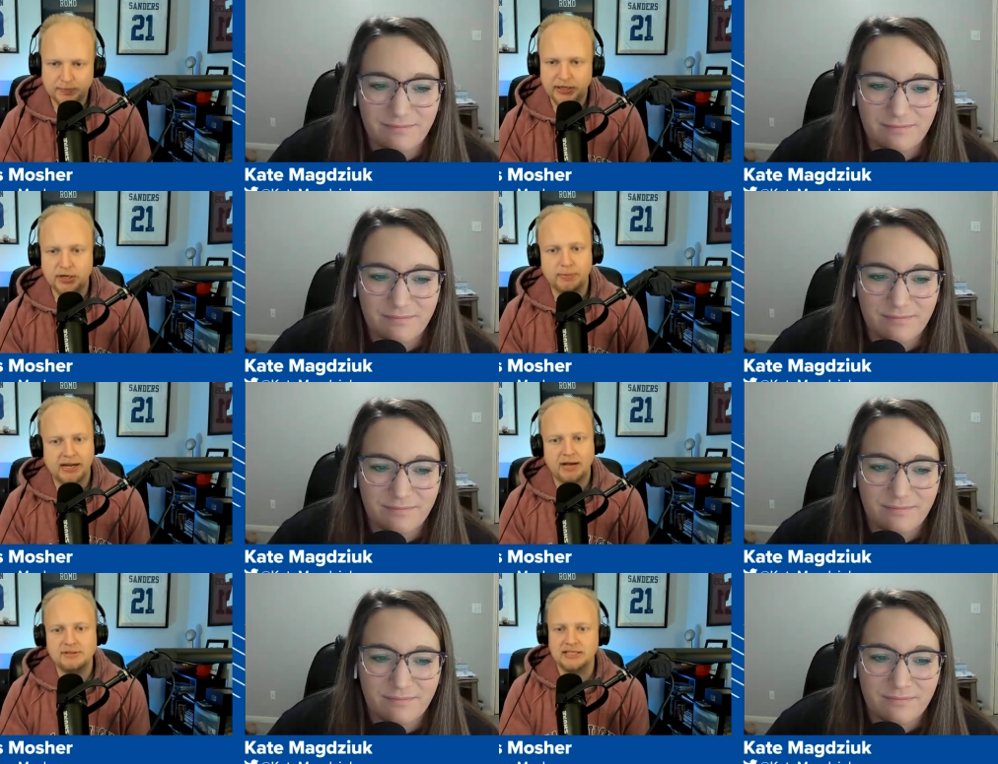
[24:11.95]
Speaker 1: Peter
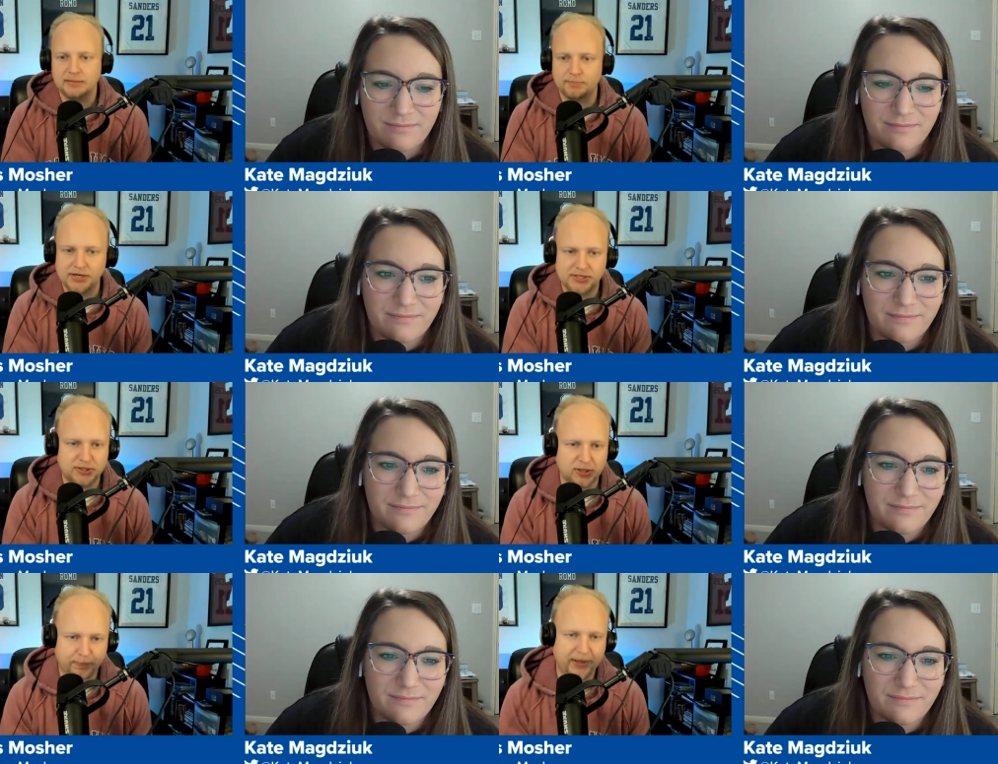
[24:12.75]
Bukowski brings
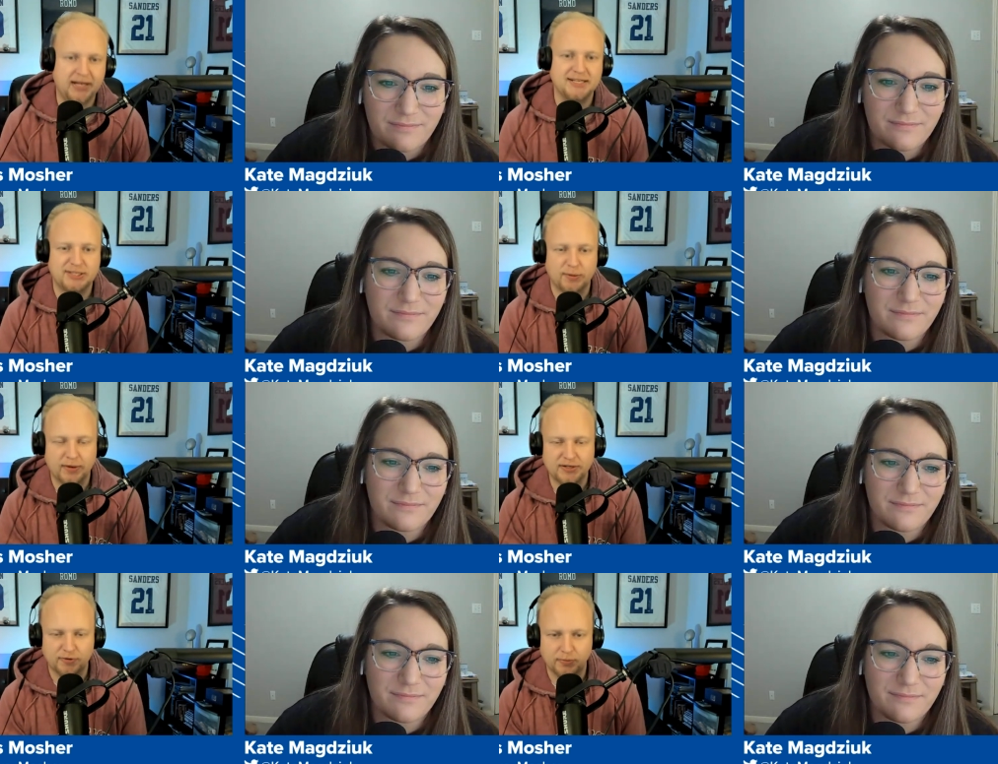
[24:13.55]
you the biggest
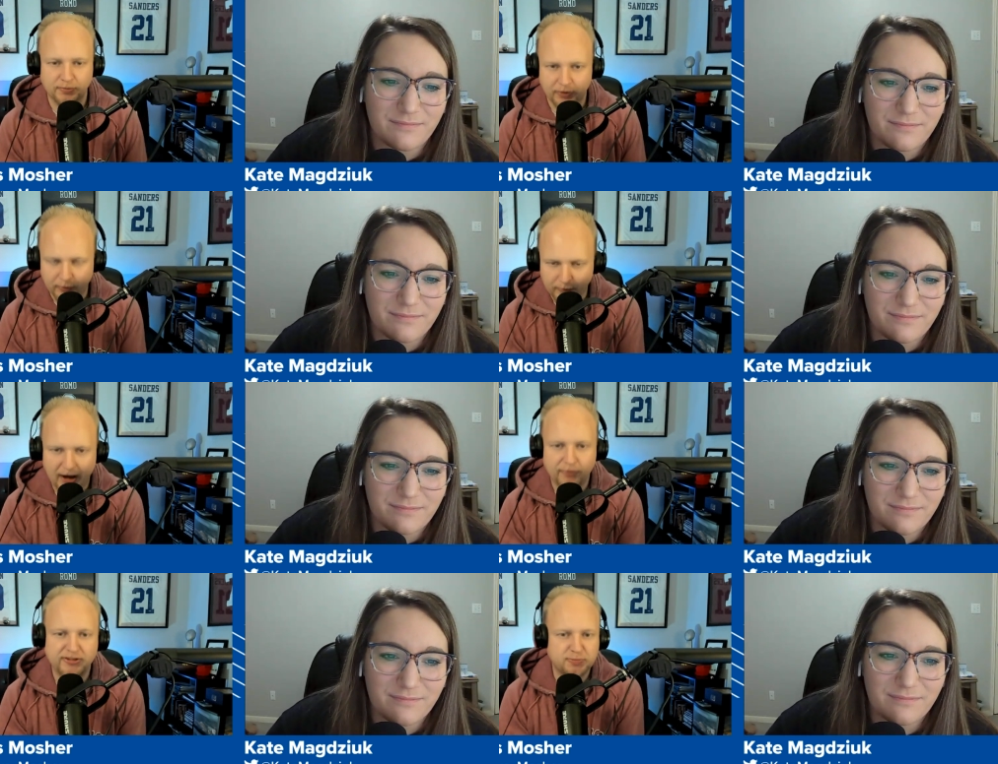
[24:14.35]
stories from
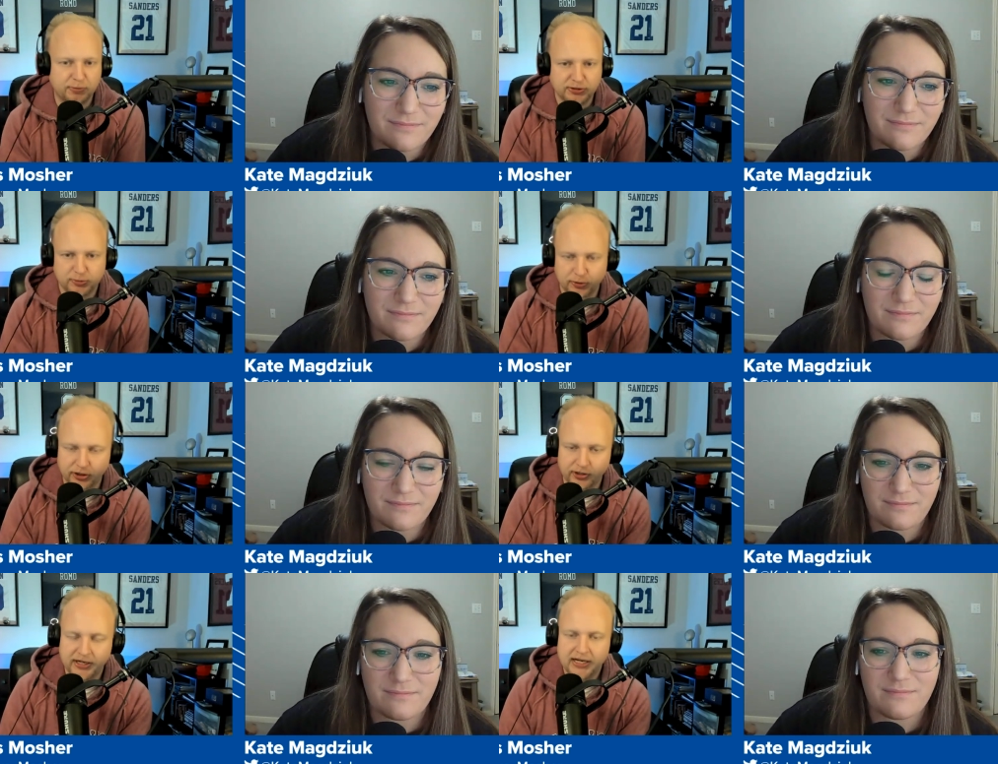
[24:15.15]
around the sports
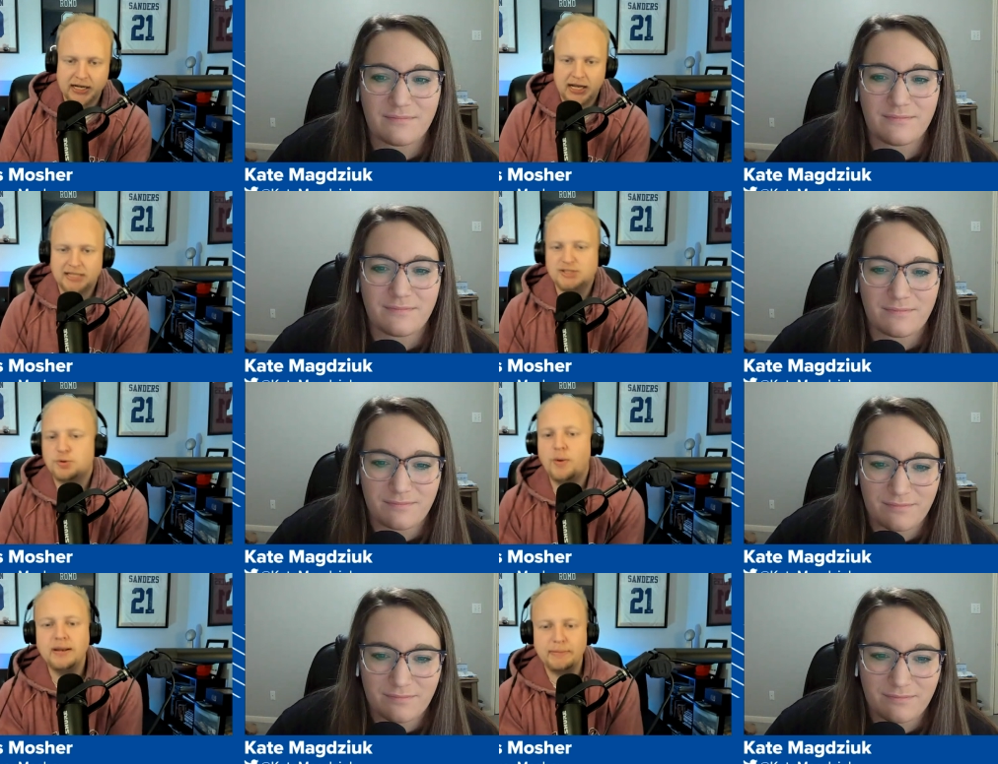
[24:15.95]
world in
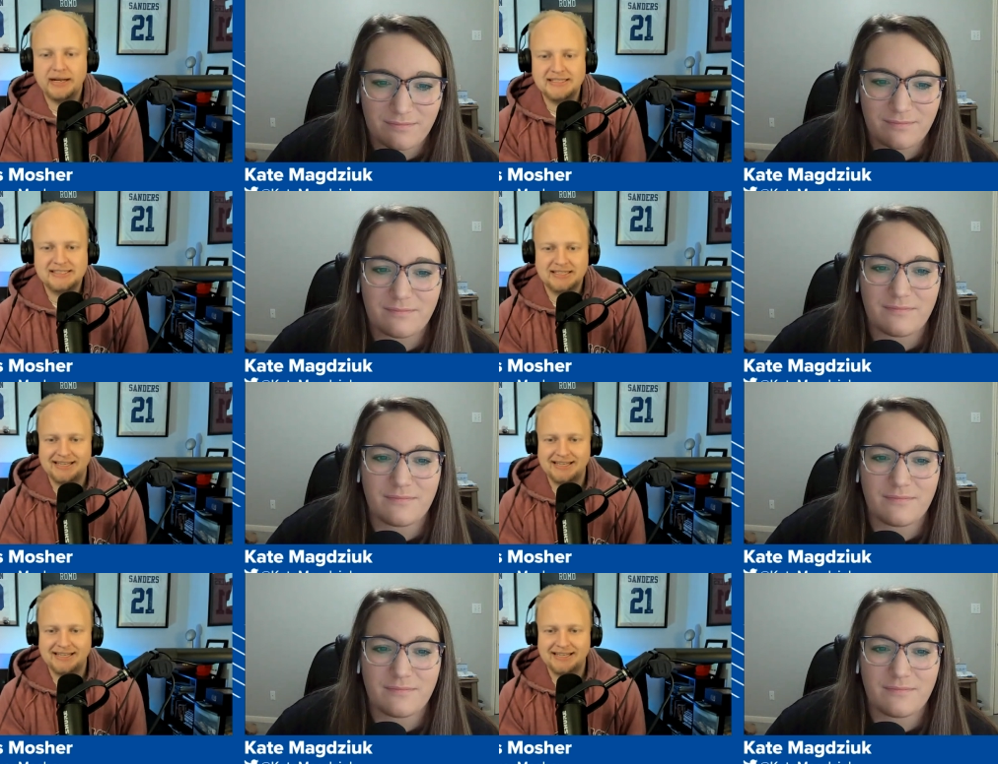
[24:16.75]
20 minutes.